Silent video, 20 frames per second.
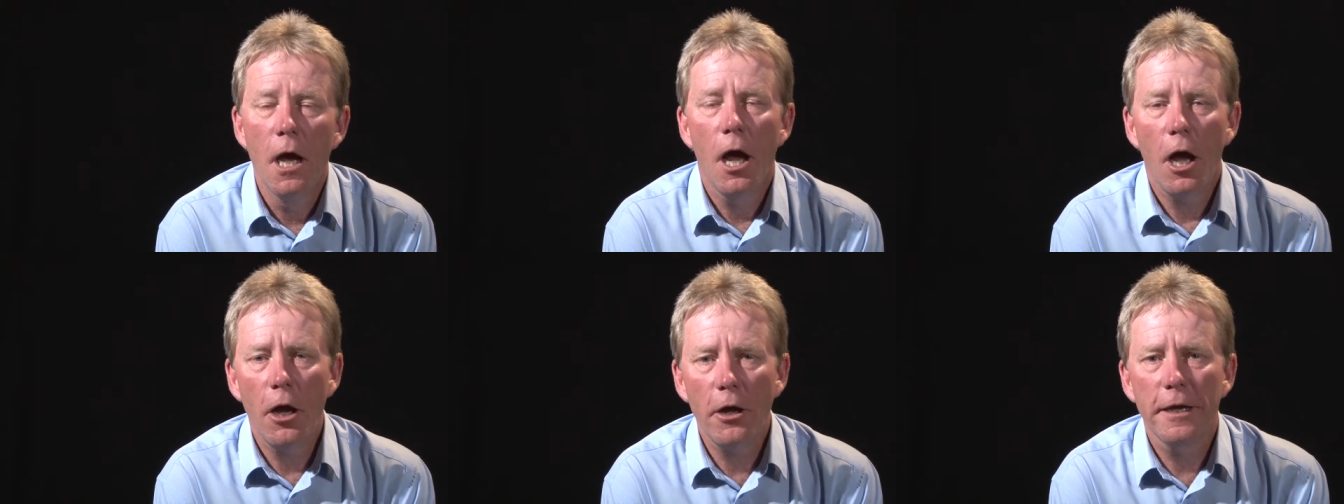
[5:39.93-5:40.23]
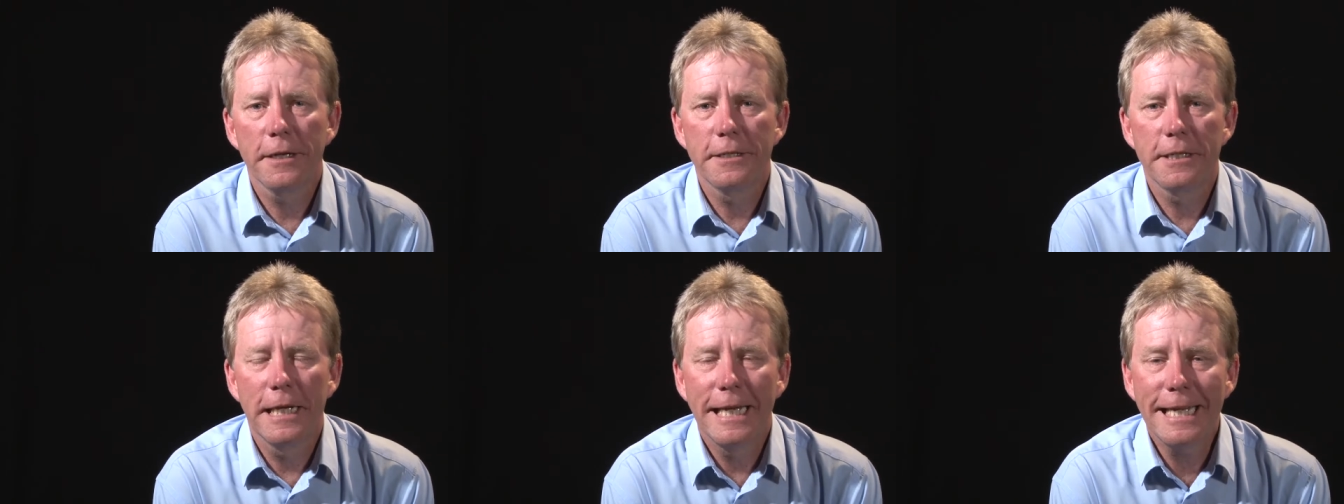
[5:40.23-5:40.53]

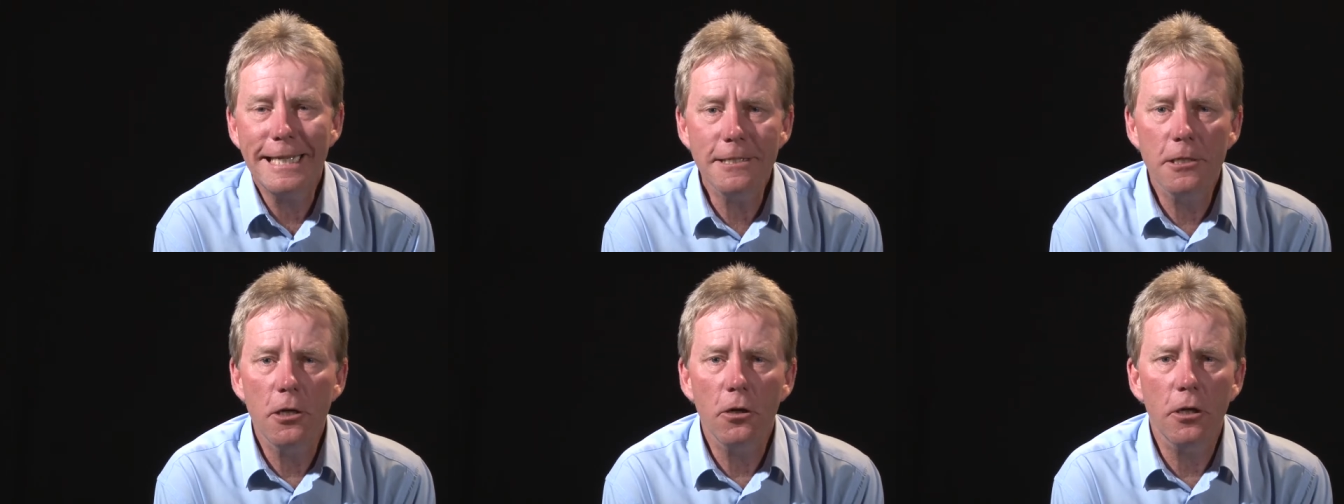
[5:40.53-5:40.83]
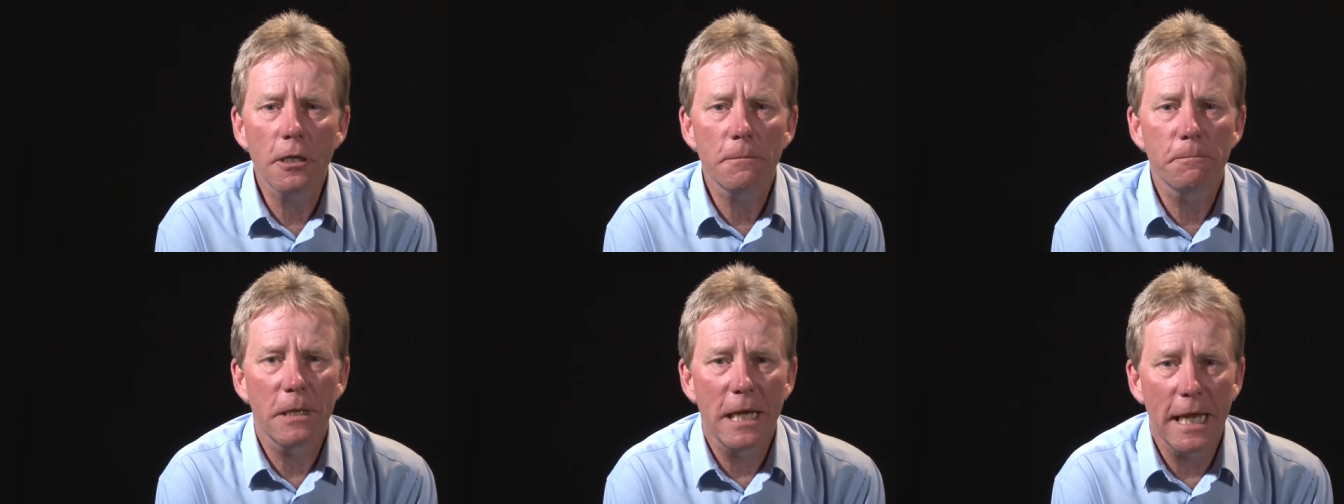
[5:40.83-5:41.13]
Okay, so let's
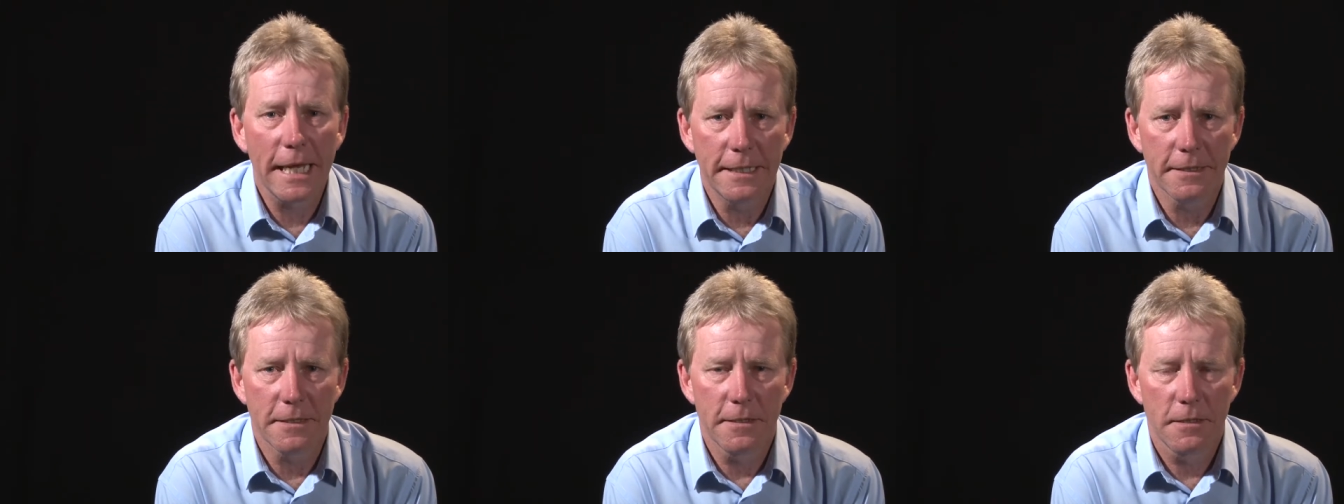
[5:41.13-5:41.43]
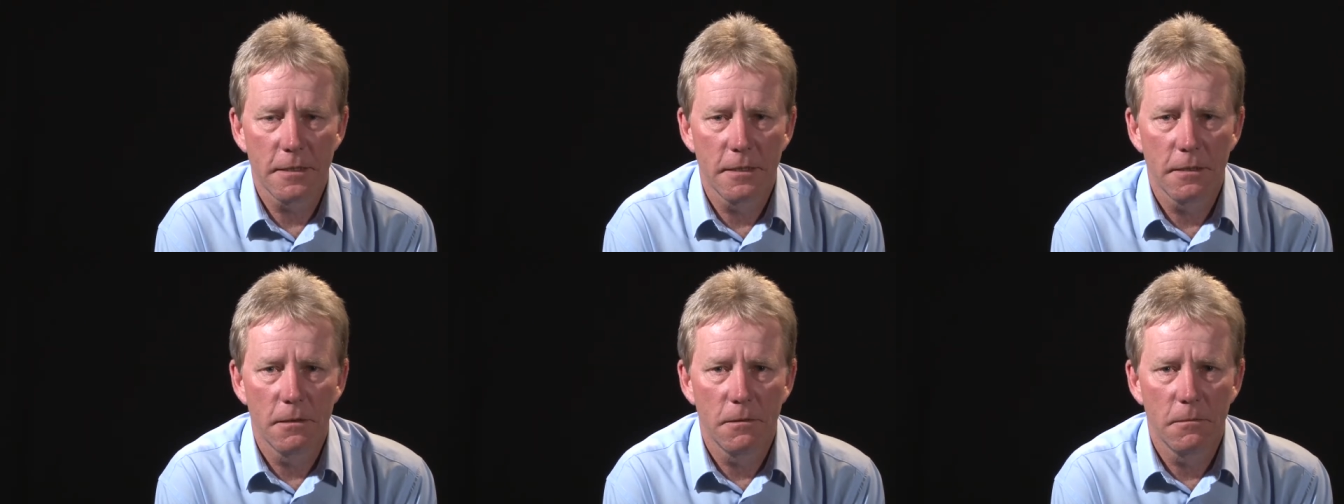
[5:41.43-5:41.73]
look at
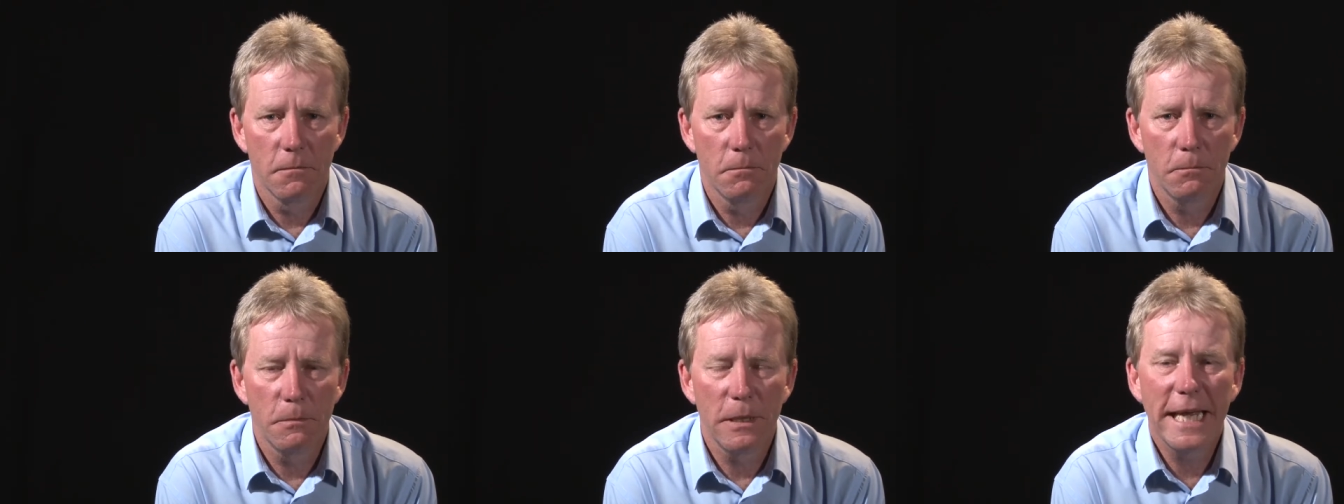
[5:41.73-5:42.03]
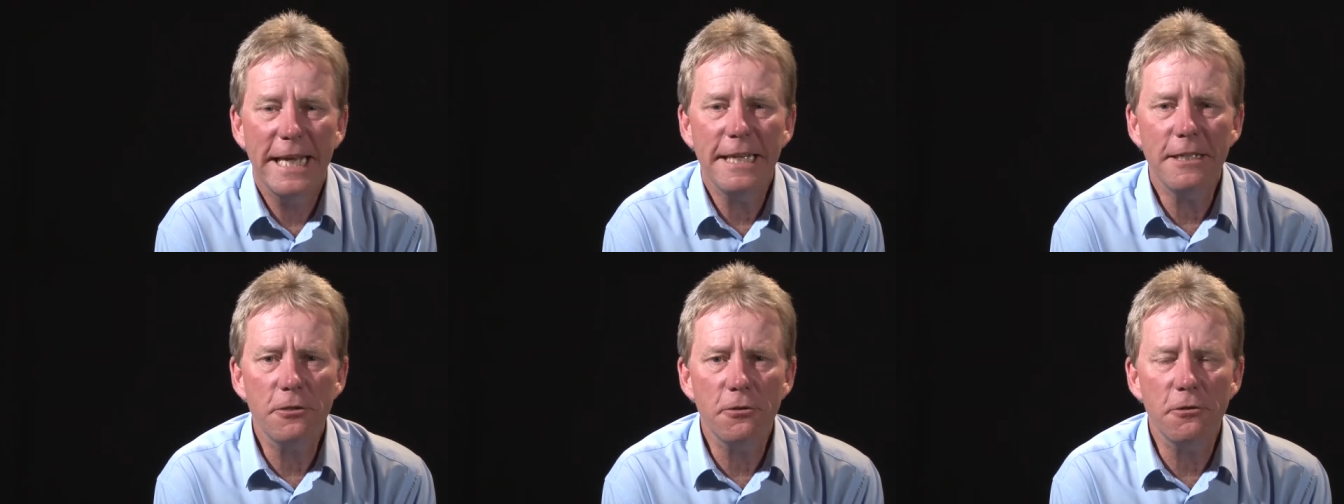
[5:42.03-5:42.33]
place.
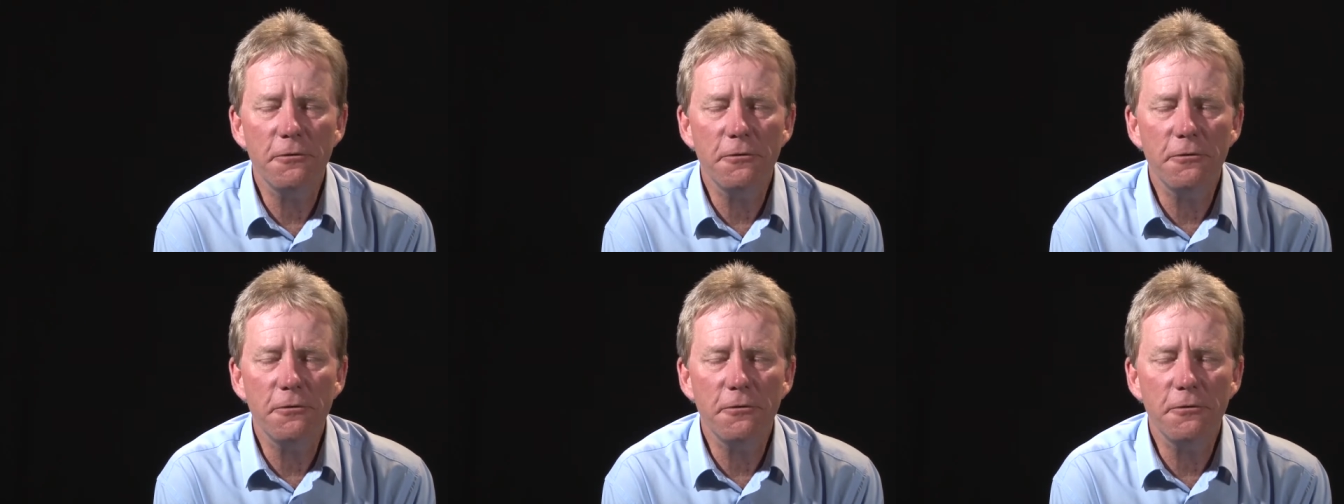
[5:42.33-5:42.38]
Place